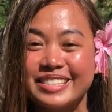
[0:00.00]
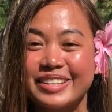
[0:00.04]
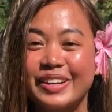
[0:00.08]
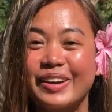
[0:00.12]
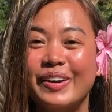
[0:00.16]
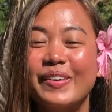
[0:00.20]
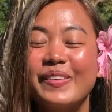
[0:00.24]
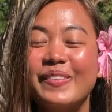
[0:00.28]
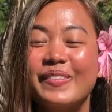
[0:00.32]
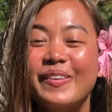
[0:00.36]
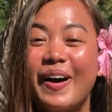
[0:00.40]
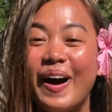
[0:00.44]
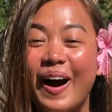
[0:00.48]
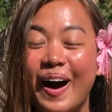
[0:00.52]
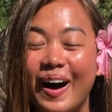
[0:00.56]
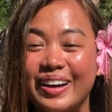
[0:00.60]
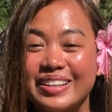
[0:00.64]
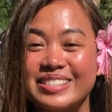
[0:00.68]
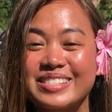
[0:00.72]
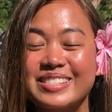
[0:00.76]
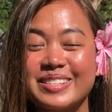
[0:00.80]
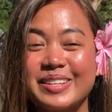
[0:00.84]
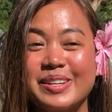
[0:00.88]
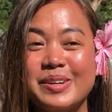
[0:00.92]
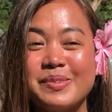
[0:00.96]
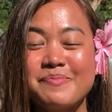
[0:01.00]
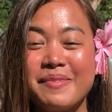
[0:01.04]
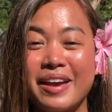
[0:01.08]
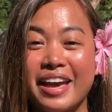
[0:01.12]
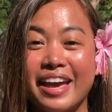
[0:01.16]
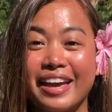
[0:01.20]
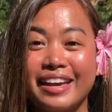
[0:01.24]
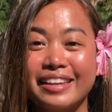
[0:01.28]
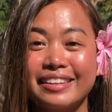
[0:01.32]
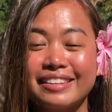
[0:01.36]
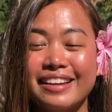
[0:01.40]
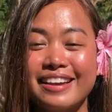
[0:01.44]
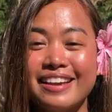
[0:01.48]
so awesome,
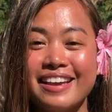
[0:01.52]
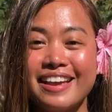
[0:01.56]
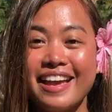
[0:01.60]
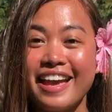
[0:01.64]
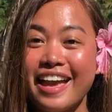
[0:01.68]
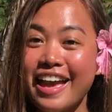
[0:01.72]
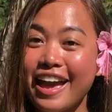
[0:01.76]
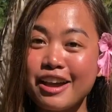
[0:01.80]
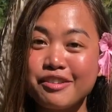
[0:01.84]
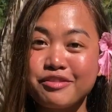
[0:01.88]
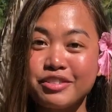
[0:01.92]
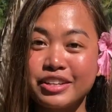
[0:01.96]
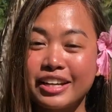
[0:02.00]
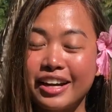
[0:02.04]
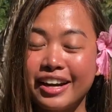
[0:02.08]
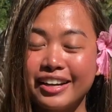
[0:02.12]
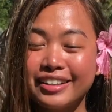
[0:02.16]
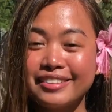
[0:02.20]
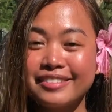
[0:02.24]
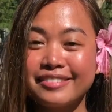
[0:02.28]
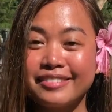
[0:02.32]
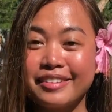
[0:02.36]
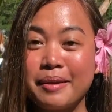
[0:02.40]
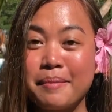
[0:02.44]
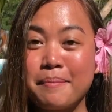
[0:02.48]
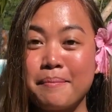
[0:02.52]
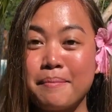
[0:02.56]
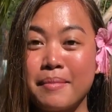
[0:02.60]
and every night they